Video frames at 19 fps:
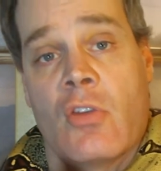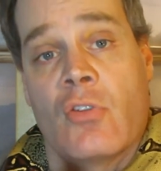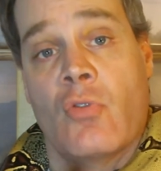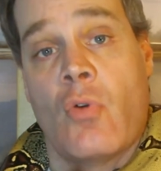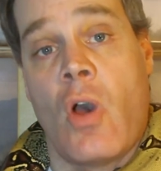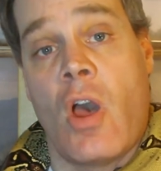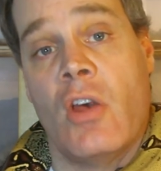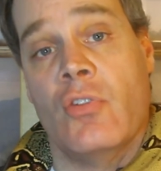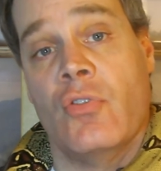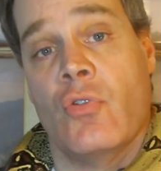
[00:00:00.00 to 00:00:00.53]
So
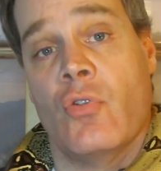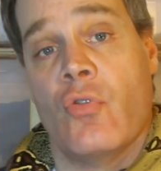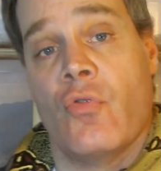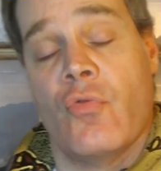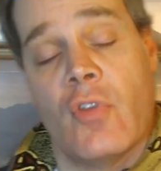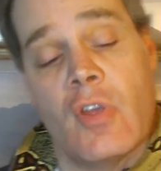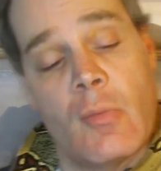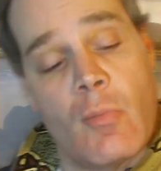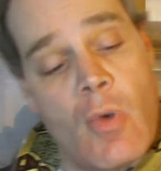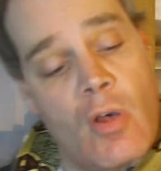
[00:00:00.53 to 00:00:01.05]
as your
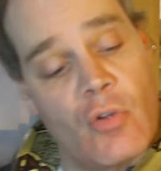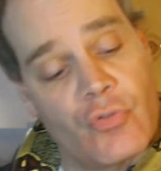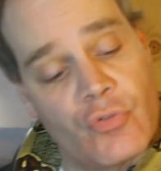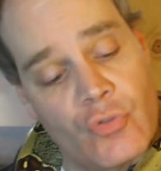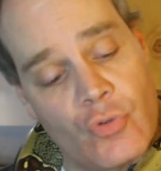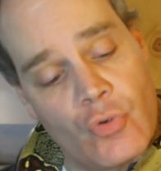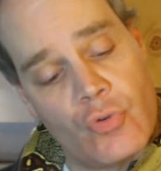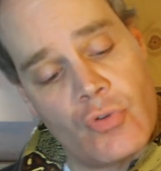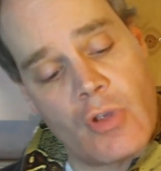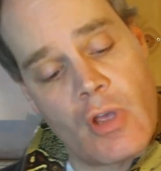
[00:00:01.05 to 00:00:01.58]
female's
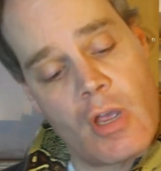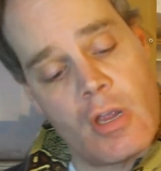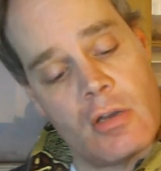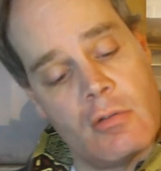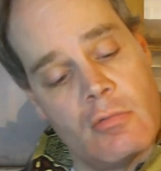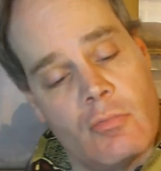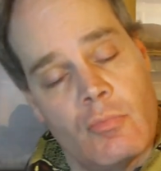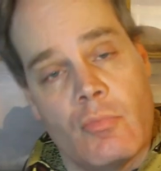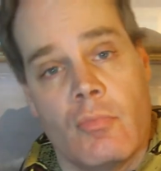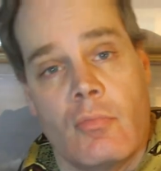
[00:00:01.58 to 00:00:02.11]
due
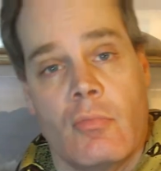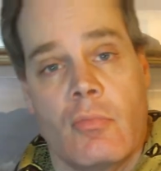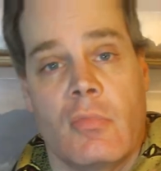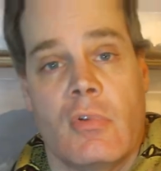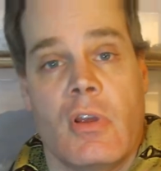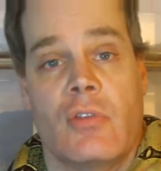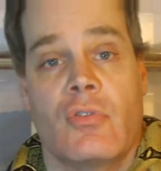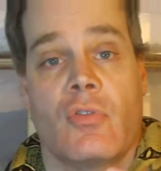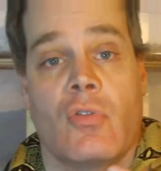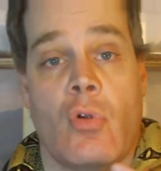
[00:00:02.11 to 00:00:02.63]
date
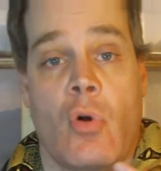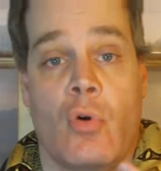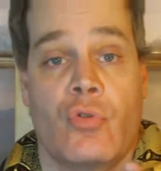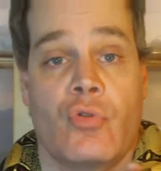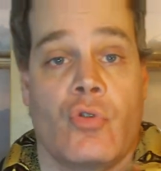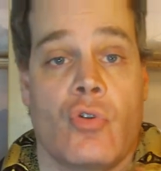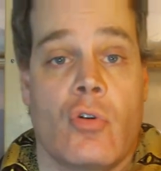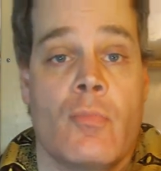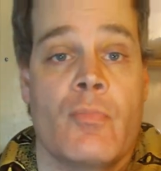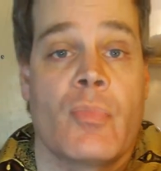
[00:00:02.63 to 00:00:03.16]
gets
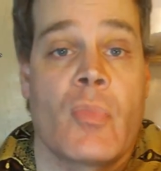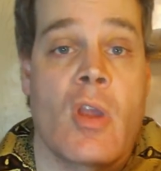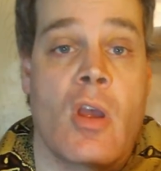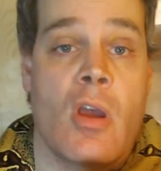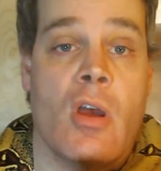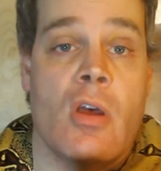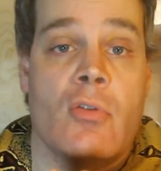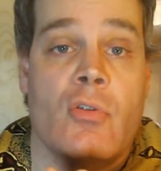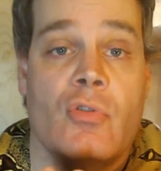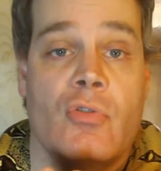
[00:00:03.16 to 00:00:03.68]
closer,
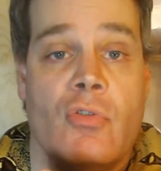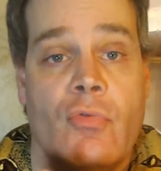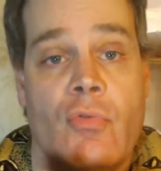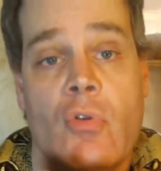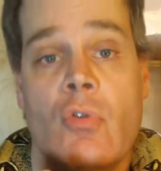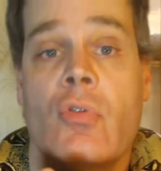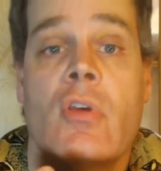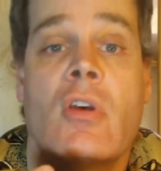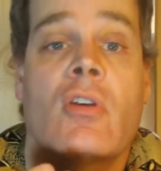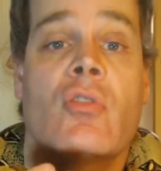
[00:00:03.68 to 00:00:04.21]
there's a
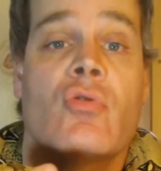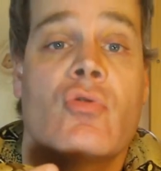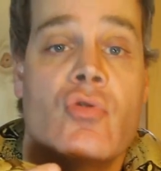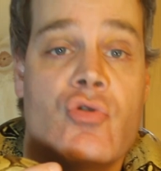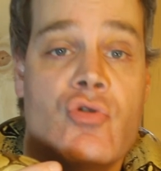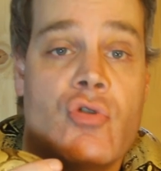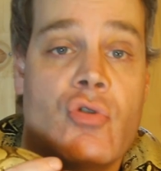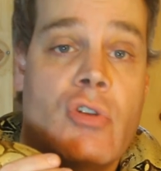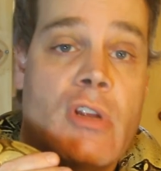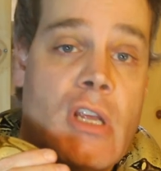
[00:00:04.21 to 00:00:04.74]
few things you
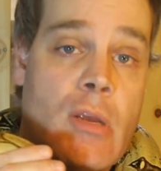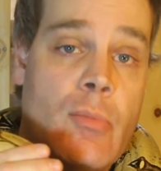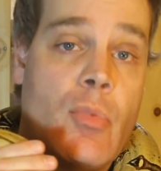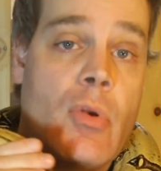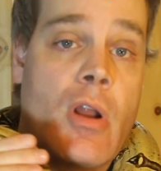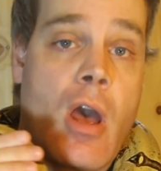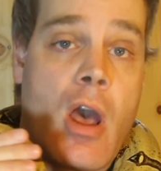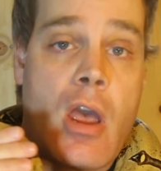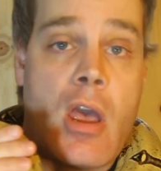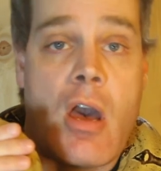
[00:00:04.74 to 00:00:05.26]
should keep
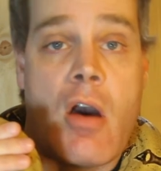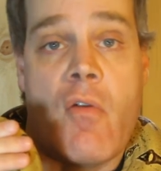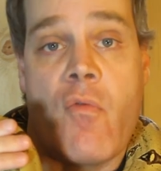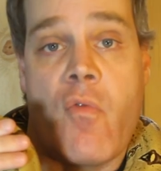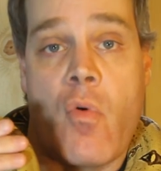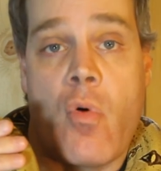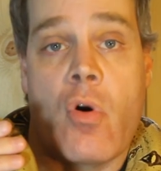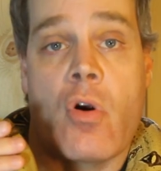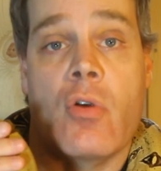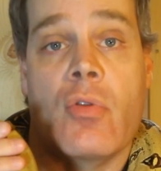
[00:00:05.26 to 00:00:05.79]
an eye out
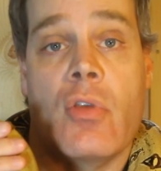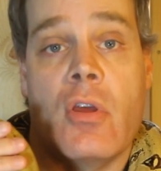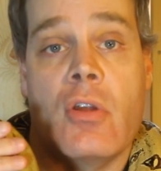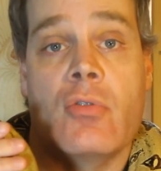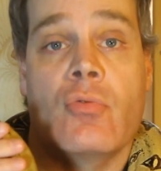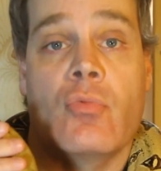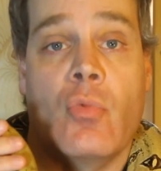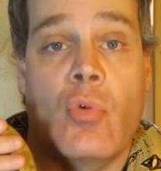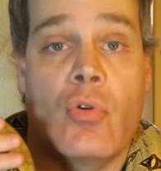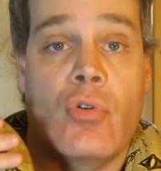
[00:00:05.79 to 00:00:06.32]
for that
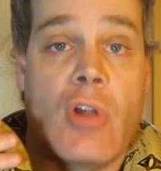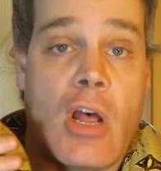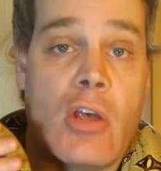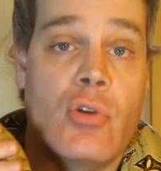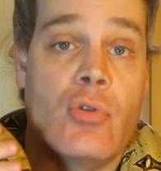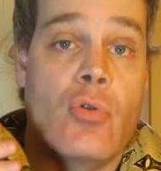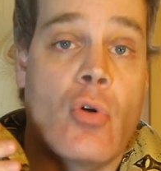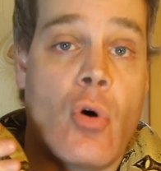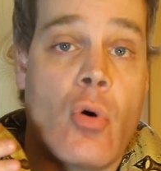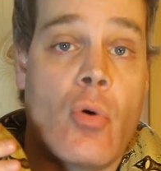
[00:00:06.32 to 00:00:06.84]
will let
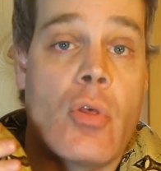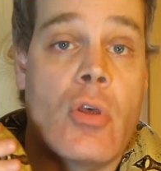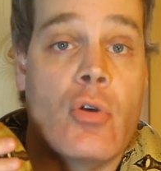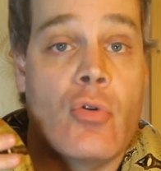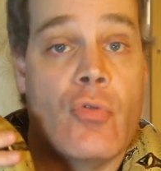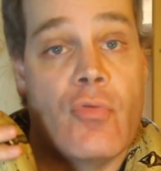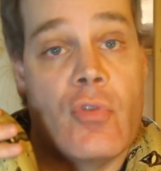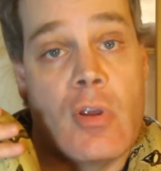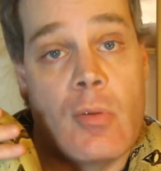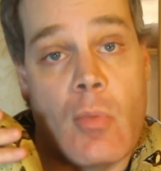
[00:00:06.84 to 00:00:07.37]
you know that
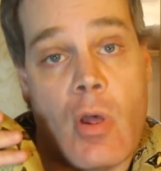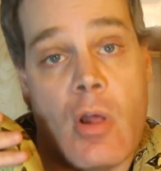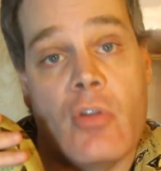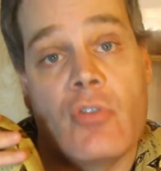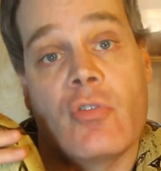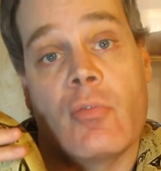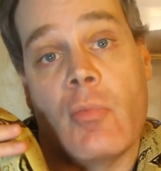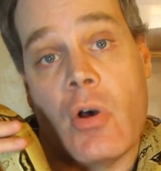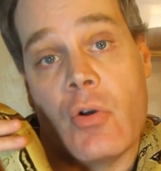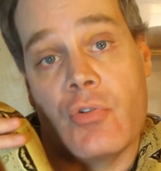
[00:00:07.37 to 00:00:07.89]
your female
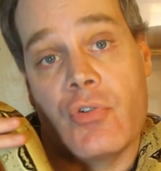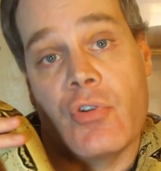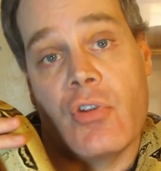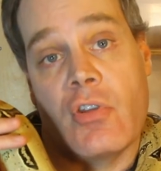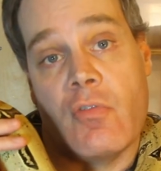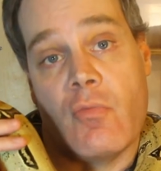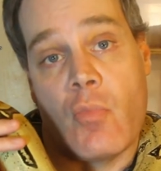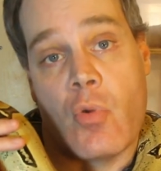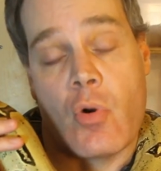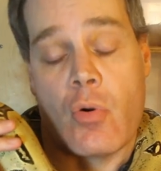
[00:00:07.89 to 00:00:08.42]
is about to
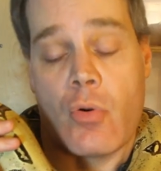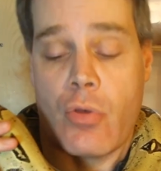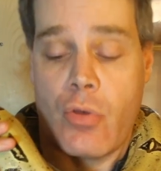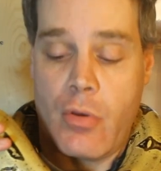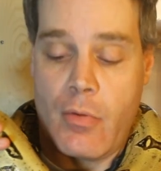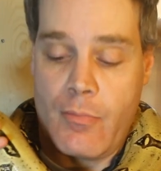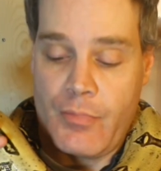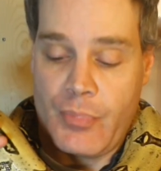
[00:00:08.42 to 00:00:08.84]
give birth.